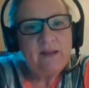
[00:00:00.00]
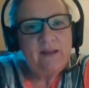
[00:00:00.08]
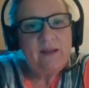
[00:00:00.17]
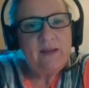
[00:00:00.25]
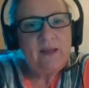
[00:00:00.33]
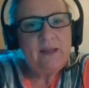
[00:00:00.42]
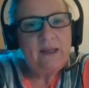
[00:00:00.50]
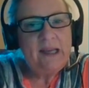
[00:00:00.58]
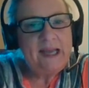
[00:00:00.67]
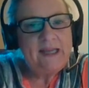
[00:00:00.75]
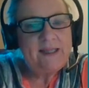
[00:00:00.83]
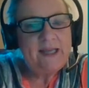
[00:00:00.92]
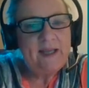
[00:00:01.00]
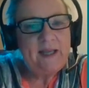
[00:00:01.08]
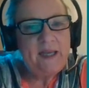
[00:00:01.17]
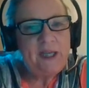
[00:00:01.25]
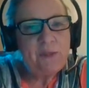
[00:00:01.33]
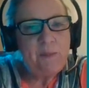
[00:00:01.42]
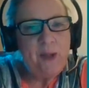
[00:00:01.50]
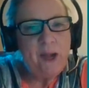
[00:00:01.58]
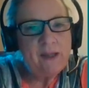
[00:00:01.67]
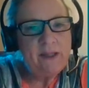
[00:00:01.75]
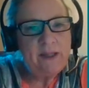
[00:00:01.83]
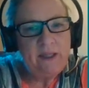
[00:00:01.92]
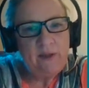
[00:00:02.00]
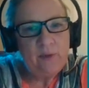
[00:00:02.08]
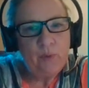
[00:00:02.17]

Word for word: it, it lays out each marker in